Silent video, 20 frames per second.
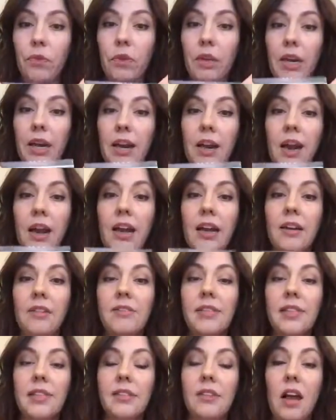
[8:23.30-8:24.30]
Okay, I
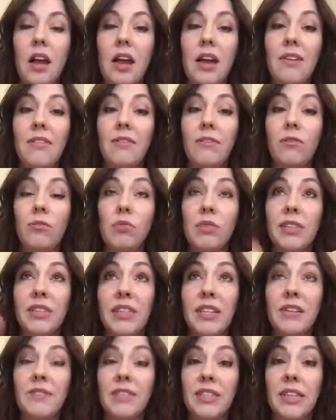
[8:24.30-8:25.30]
have
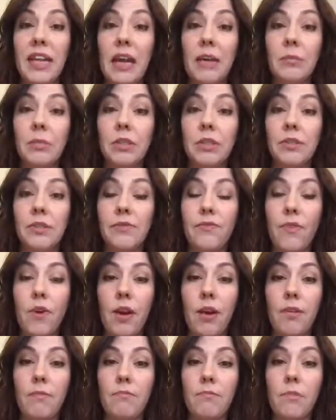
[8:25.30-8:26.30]
received samples
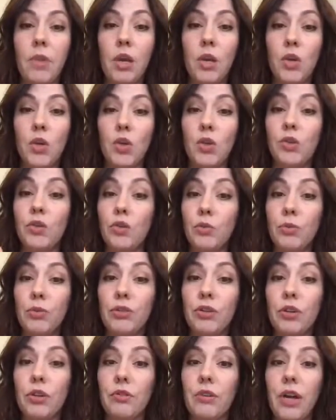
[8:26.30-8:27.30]
from
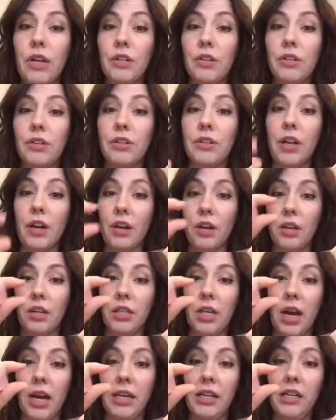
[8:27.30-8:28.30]
superstar directors that are a
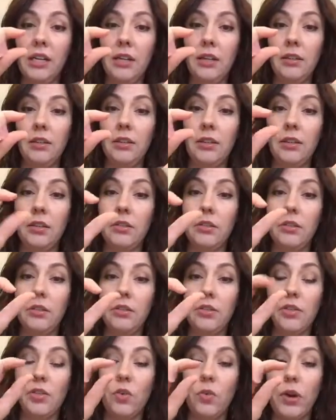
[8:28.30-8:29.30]
tiny
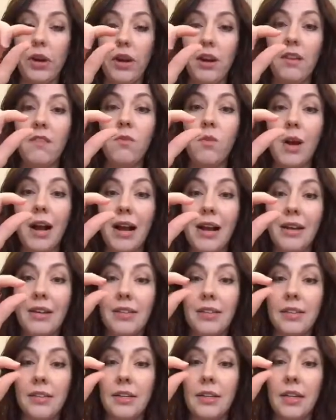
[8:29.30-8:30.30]
little square of
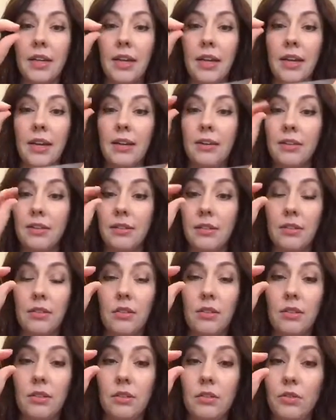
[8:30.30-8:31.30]
wax in a
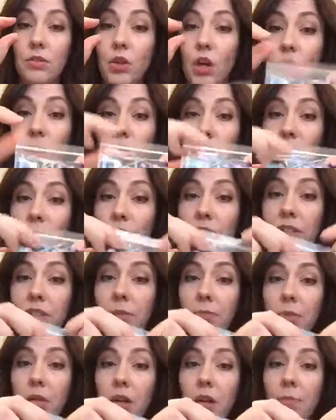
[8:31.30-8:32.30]
little dollar store
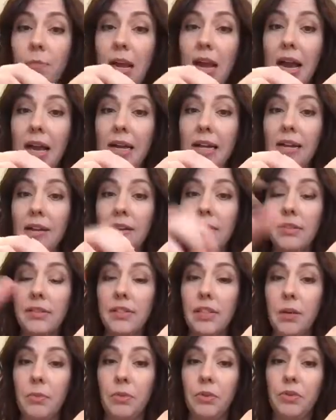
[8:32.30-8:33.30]
Ziploc baggie
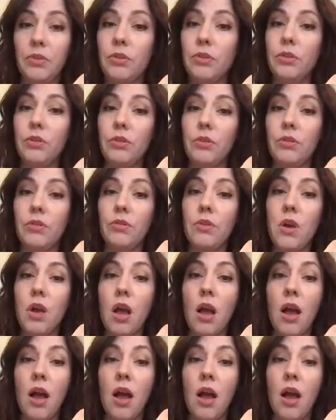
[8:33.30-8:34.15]
stapled to